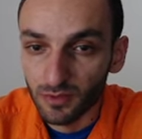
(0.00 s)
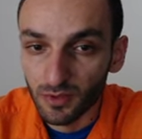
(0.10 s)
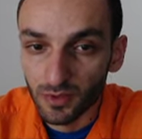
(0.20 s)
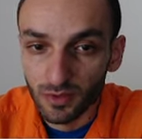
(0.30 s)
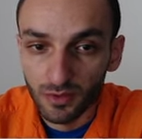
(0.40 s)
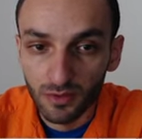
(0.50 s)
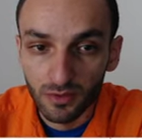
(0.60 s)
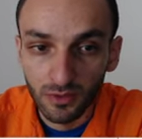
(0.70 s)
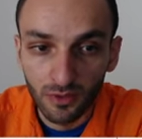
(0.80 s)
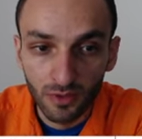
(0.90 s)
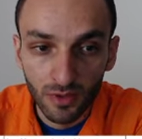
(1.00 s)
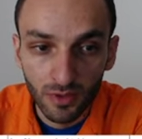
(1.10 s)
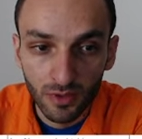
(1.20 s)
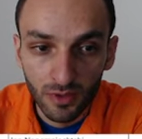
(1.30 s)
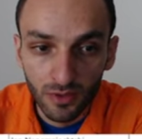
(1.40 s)
Yes.
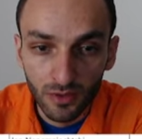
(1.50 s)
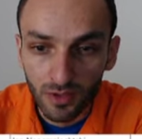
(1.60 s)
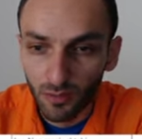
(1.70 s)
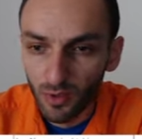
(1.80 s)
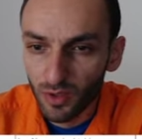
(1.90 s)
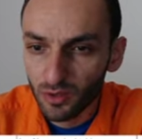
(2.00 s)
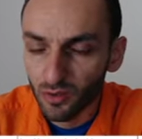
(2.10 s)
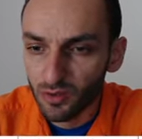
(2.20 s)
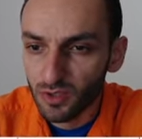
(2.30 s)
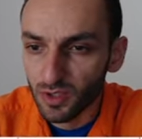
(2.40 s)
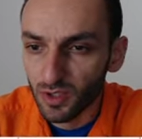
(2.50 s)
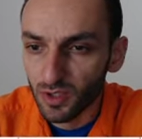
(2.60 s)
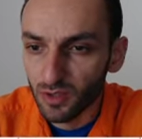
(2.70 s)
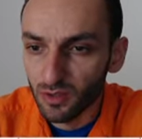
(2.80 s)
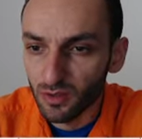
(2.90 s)
Somehow I don't
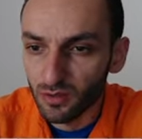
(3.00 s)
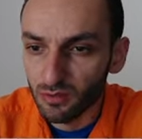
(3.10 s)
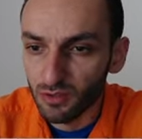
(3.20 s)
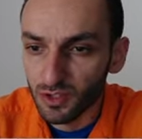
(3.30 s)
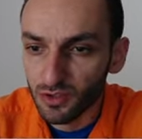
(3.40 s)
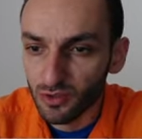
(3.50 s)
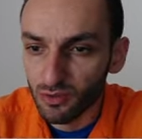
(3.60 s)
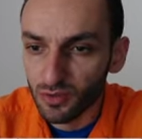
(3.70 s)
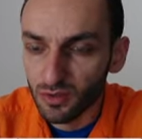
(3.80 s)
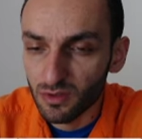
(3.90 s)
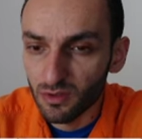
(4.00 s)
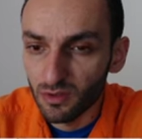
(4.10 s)
see Krikshuk's